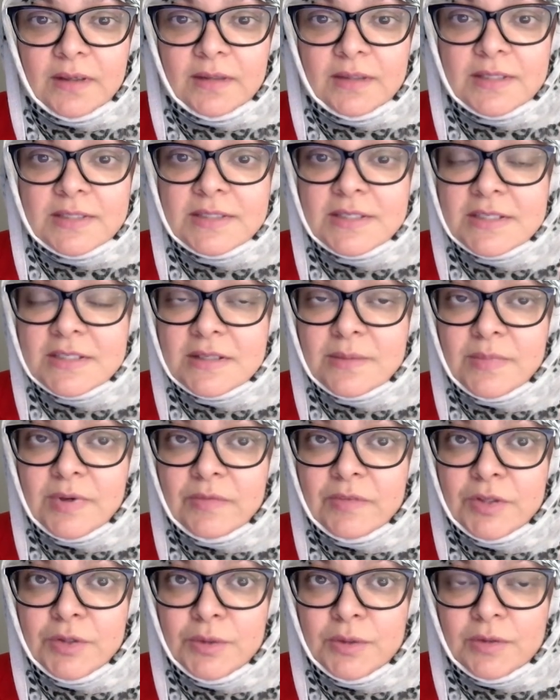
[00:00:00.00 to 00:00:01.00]
The system
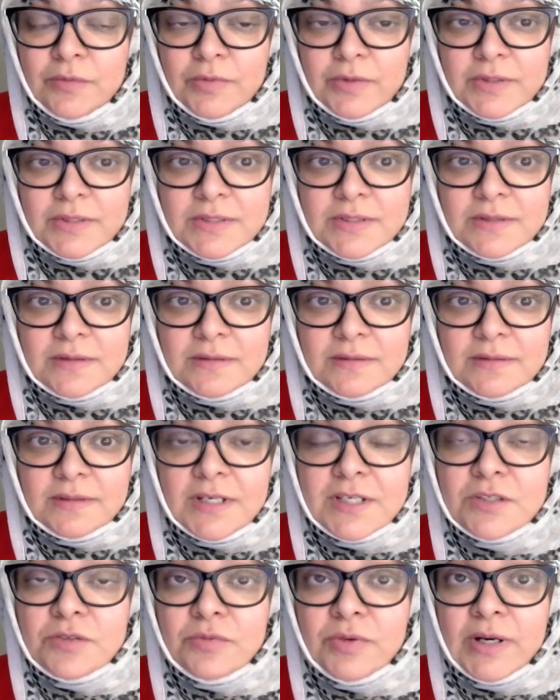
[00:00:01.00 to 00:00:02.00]
of the universe
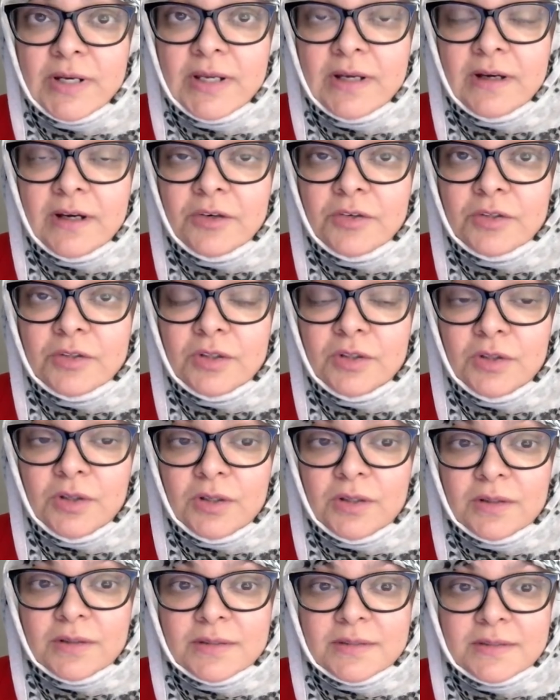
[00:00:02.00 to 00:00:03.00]
is running under the
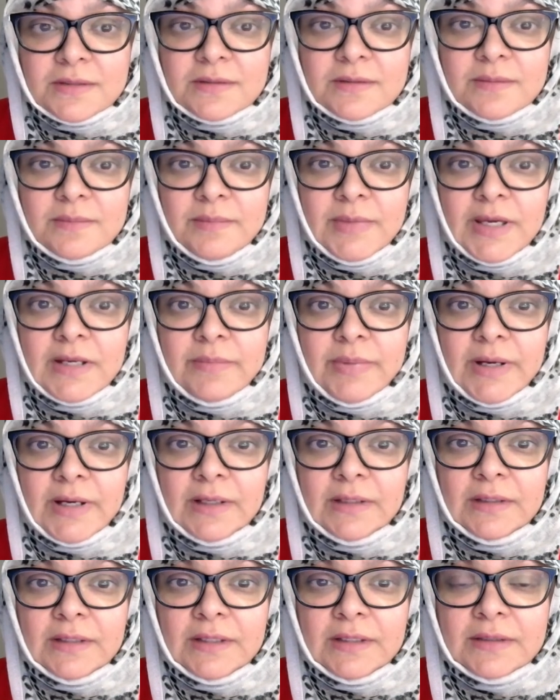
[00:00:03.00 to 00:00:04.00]
laws made by
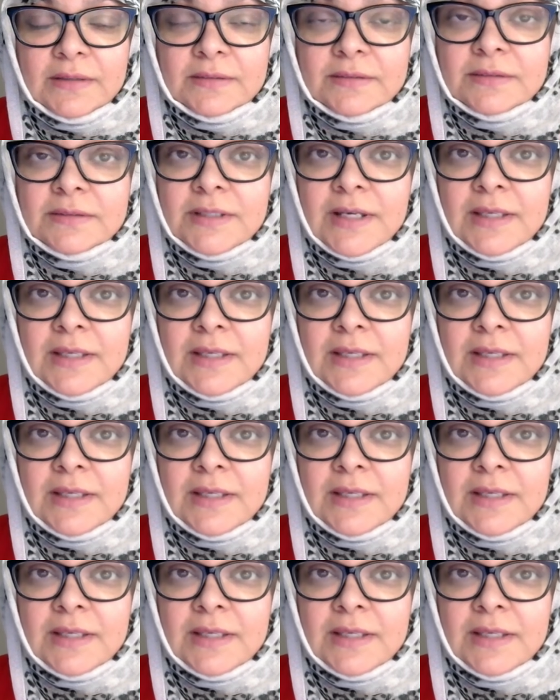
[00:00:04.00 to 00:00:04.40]
Allah,